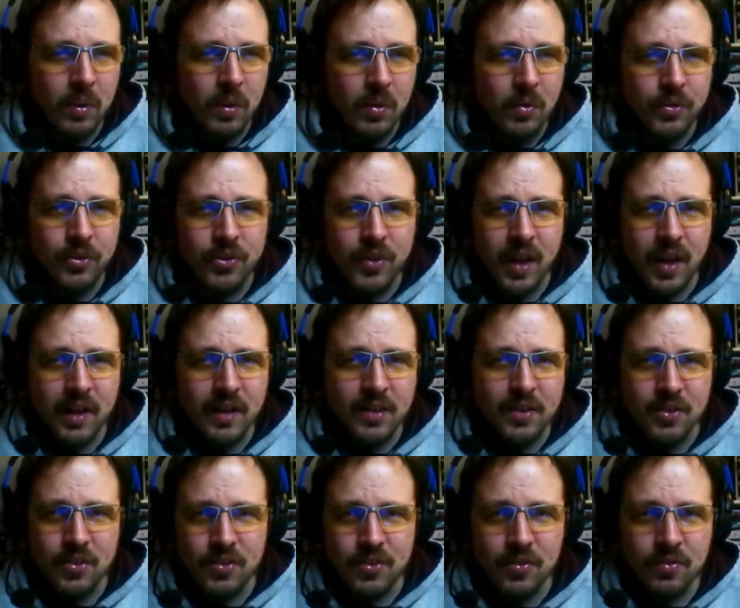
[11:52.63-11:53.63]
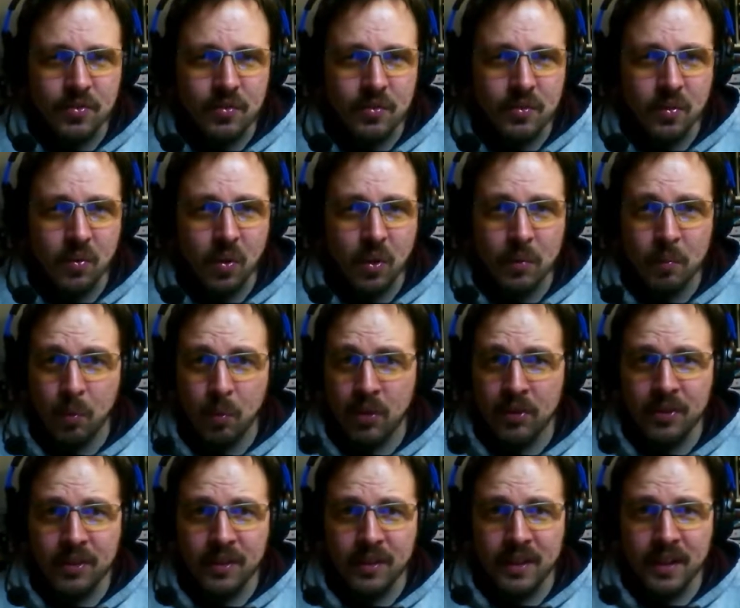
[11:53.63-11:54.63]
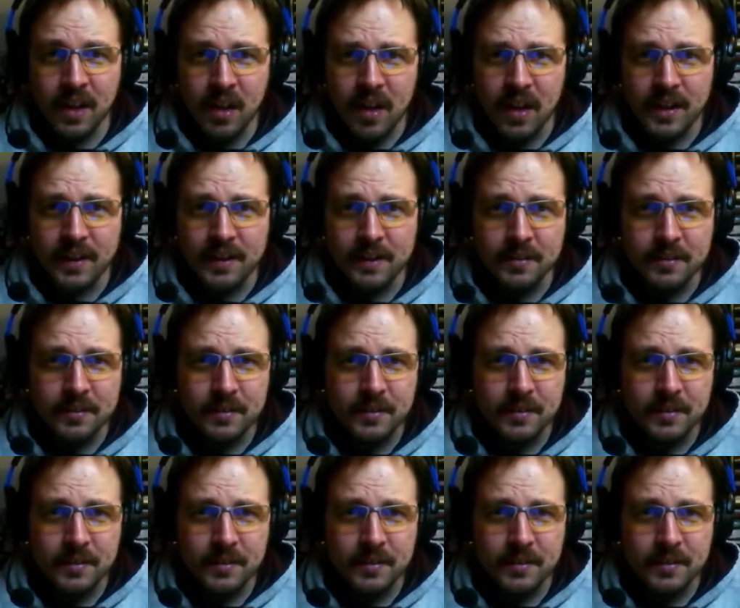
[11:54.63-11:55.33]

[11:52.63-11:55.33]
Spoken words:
whose side is Lord Morn really on?